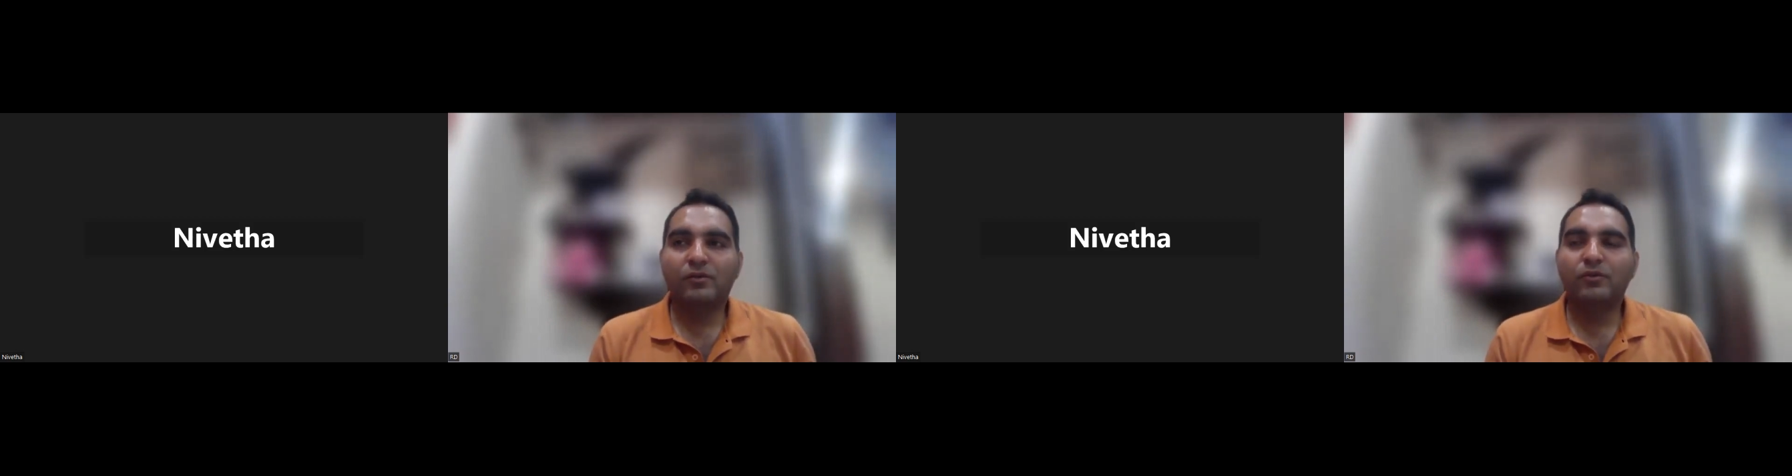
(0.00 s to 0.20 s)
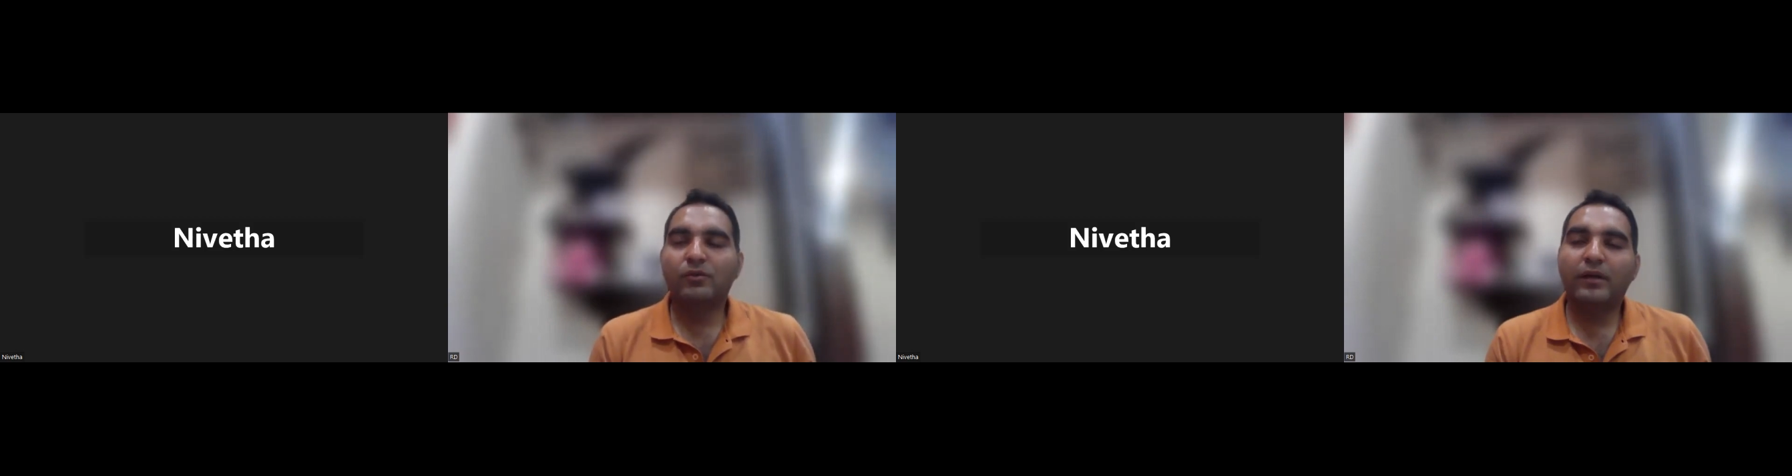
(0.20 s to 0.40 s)

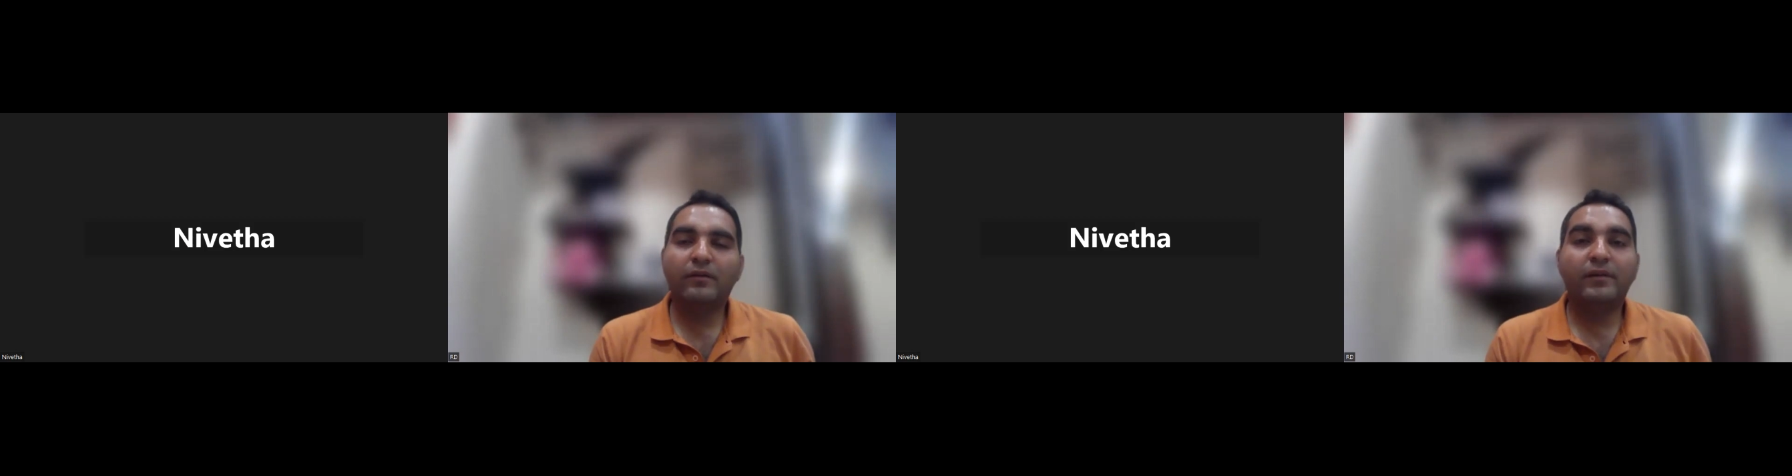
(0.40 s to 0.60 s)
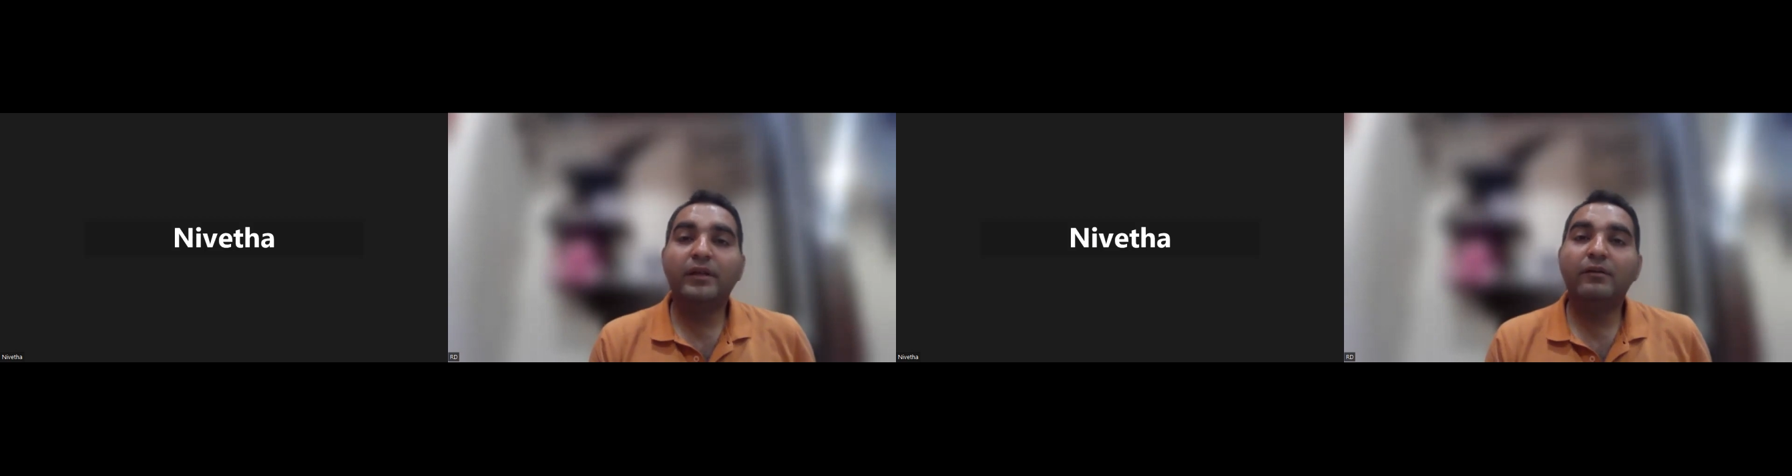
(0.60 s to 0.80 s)
so you
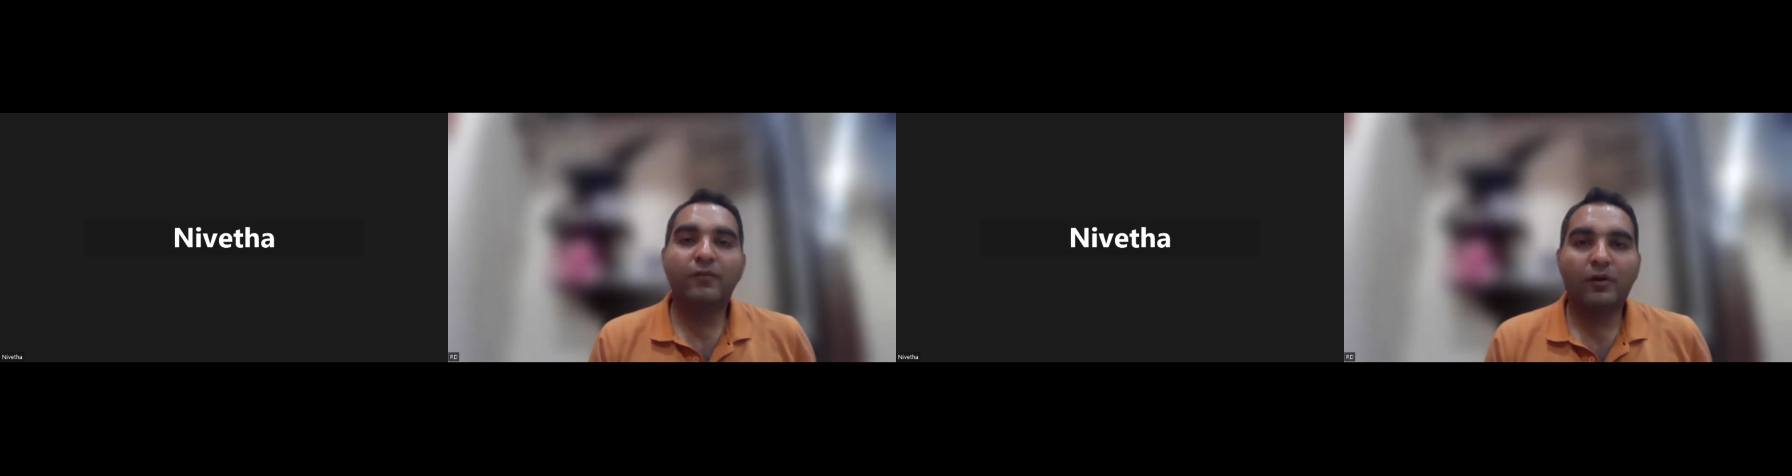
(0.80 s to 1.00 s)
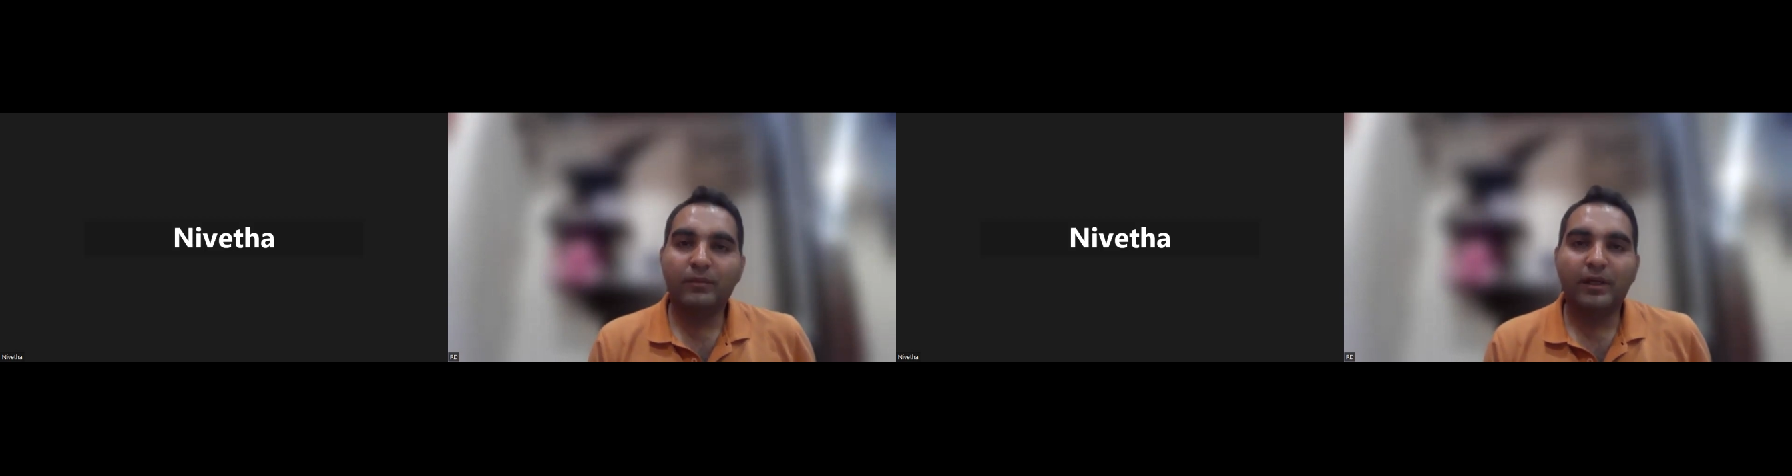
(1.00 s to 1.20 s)
can read
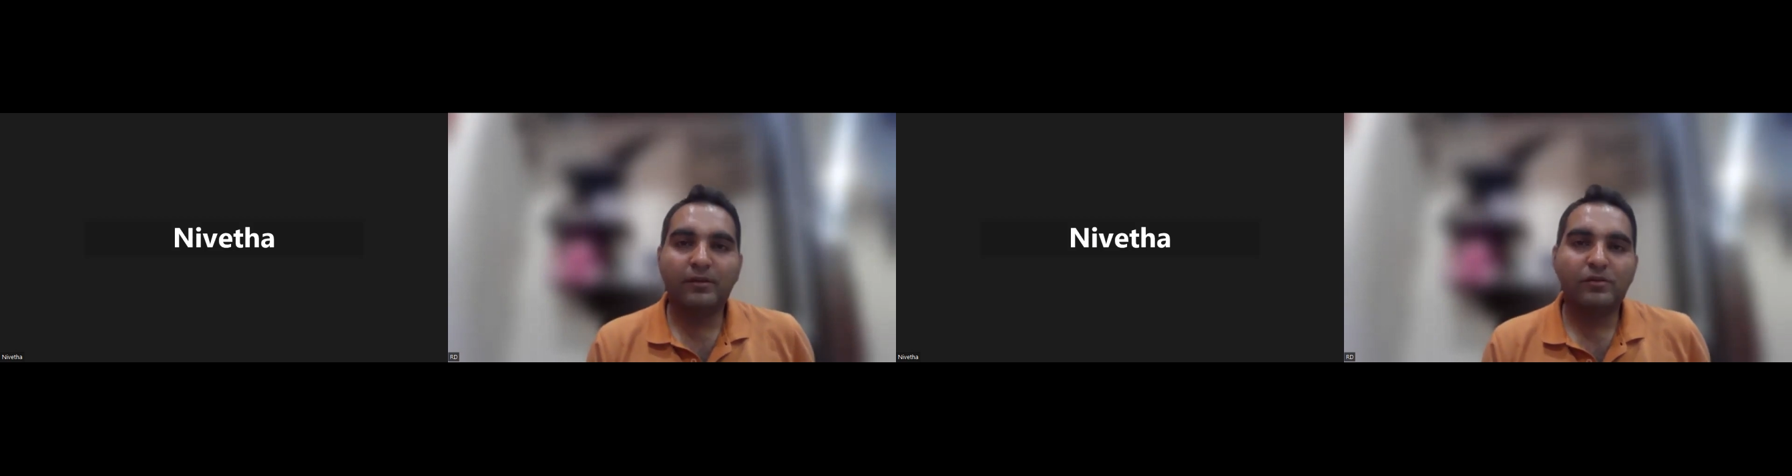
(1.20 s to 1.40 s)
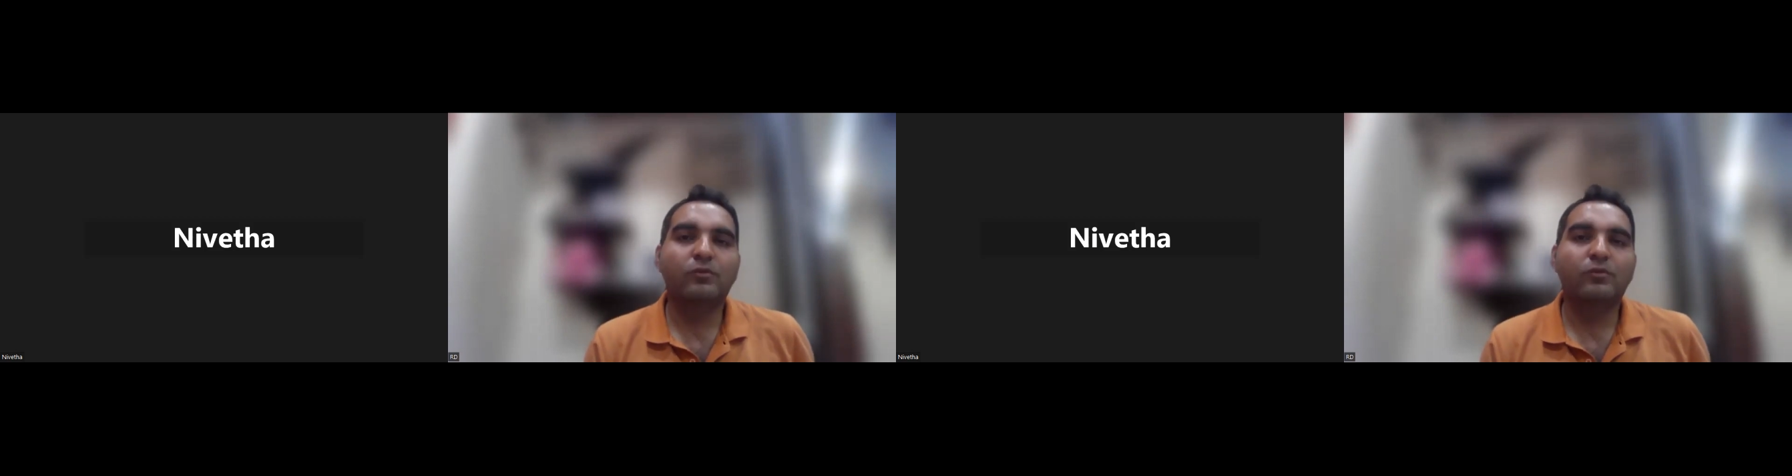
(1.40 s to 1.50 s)
from that.